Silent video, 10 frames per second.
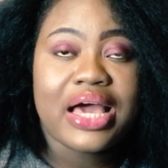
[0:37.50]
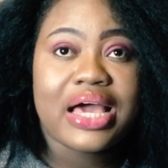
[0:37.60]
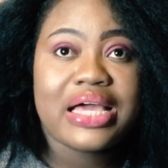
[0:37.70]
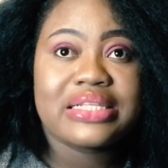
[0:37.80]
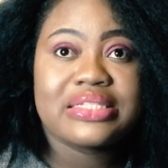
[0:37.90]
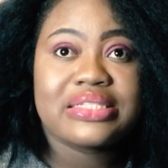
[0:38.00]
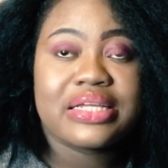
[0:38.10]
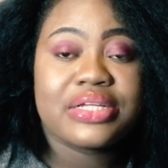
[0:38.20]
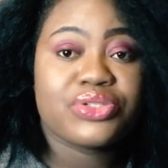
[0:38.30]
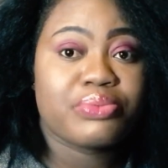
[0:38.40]
I
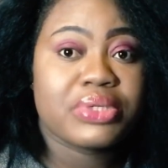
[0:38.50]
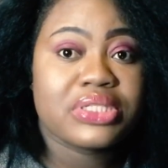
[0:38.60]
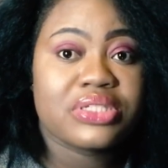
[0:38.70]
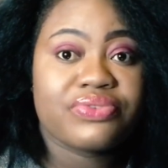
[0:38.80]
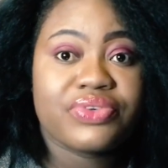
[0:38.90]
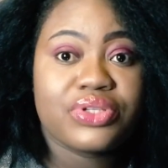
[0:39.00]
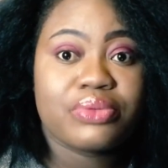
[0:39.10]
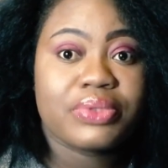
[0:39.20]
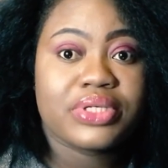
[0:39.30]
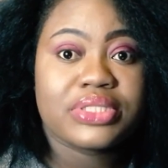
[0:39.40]
decided to make this video
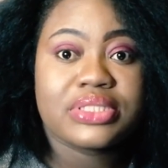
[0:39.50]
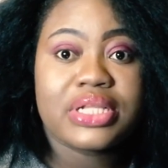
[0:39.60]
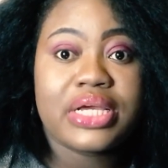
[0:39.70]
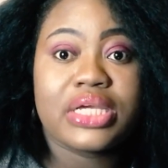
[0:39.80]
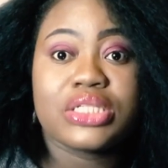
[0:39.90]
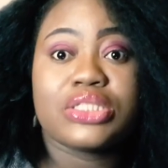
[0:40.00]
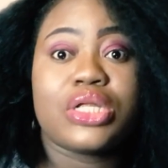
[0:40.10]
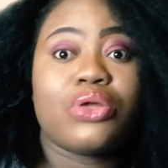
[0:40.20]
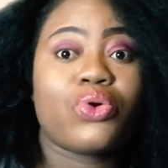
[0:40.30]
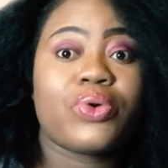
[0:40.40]
because it's like
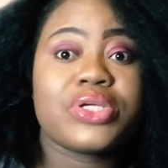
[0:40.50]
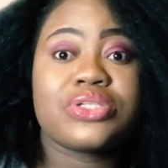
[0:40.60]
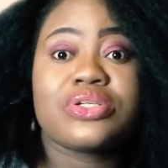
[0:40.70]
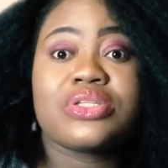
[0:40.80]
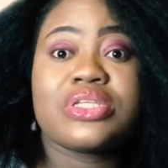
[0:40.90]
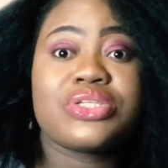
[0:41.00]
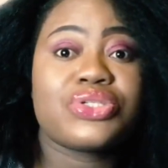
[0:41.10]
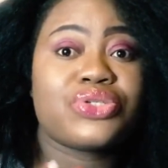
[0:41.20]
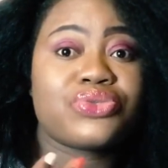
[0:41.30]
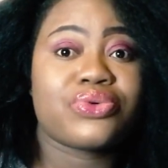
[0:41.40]
the question is
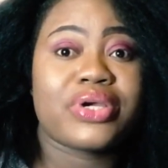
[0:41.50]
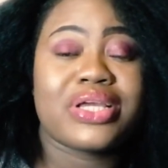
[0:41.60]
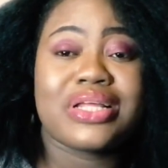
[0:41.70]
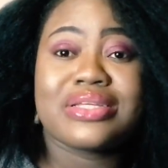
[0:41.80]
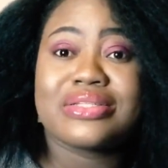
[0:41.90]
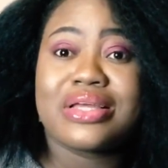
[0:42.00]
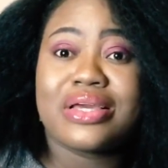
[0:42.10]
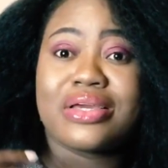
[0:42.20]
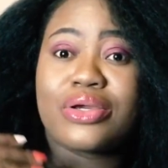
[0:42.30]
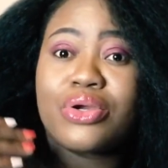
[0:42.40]
growing and it's
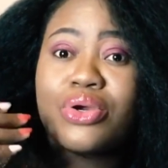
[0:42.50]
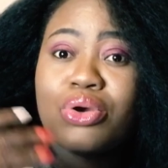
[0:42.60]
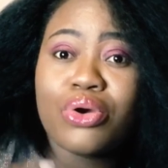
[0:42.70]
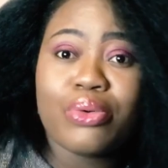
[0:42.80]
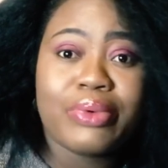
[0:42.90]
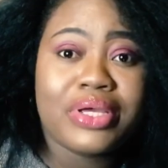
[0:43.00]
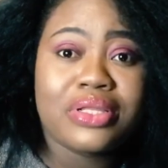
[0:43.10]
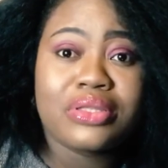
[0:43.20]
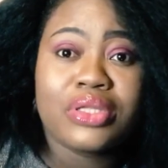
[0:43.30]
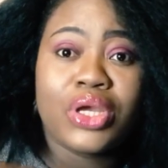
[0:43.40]
like
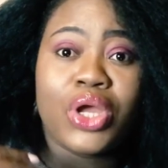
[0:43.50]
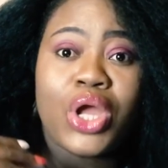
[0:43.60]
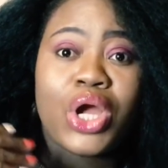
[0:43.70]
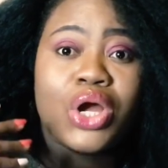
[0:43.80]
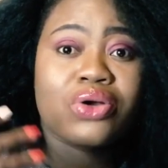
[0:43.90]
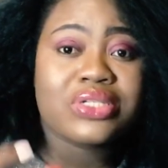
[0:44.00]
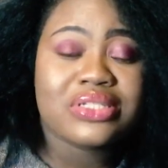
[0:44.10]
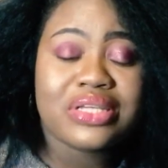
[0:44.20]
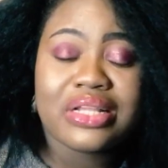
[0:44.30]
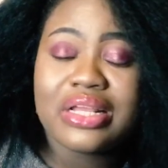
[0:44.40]
coming
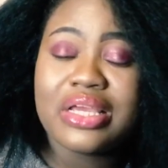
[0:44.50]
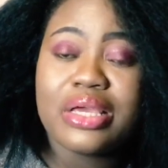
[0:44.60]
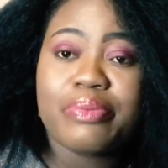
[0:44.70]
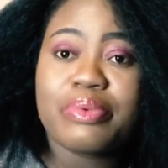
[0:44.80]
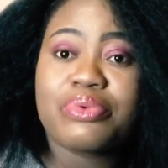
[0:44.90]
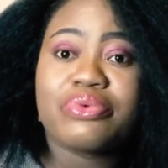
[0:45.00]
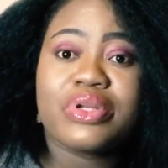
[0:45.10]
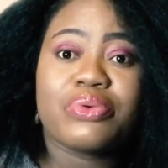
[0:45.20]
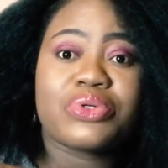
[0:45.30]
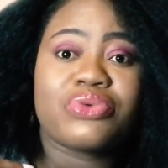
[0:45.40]
constantly. People
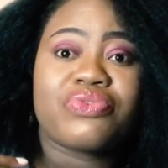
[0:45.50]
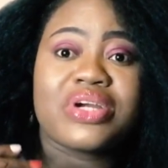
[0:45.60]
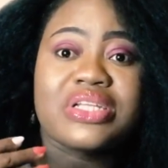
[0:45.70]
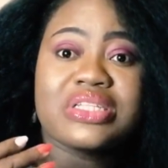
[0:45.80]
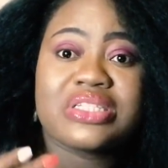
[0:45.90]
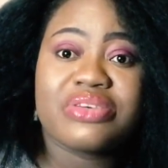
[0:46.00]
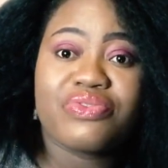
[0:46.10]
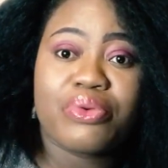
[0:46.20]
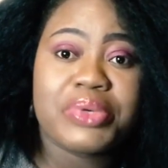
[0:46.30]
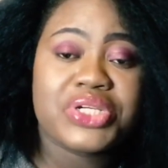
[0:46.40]
really want to find out this
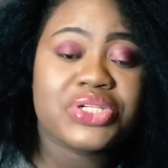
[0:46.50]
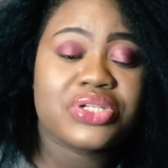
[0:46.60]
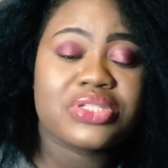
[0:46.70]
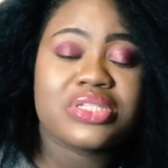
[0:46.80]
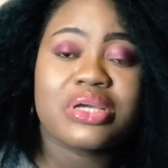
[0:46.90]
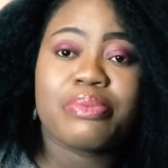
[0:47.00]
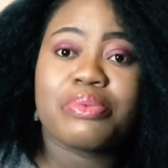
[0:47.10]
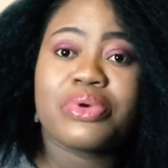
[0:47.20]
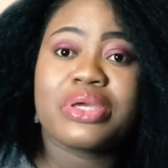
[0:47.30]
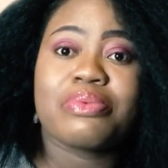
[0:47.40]
information and
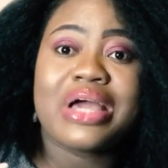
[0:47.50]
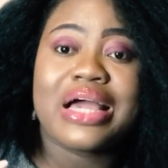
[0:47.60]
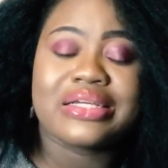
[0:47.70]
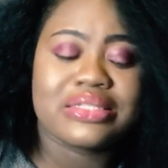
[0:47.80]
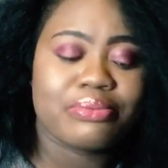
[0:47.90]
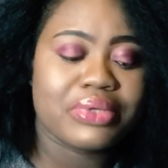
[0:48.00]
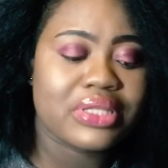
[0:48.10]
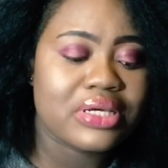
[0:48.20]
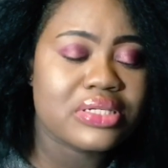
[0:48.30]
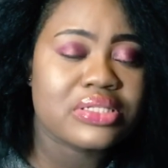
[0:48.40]
people keep asking me
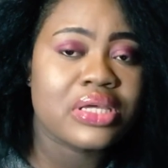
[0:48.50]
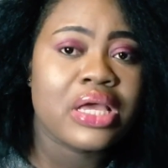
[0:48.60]
this,